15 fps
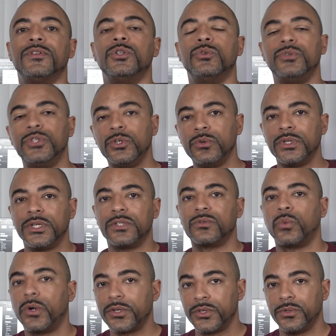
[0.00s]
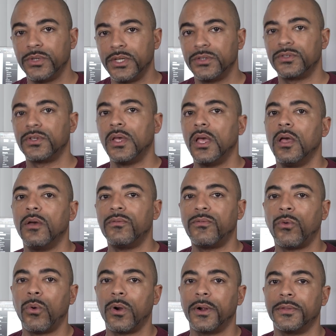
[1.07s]
new units, work units,
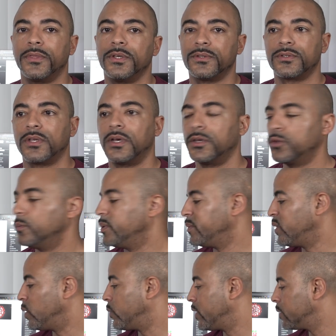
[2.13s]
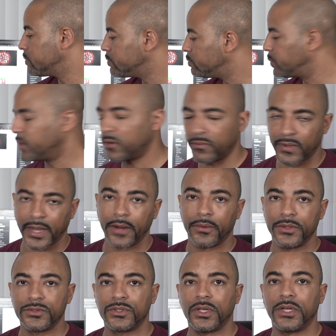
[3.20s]
for this human malware beer
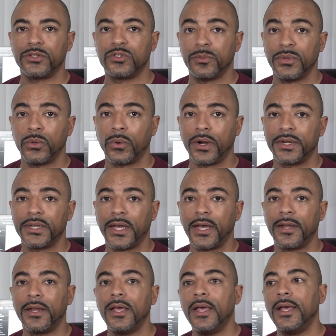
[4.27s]
virus to be worked on.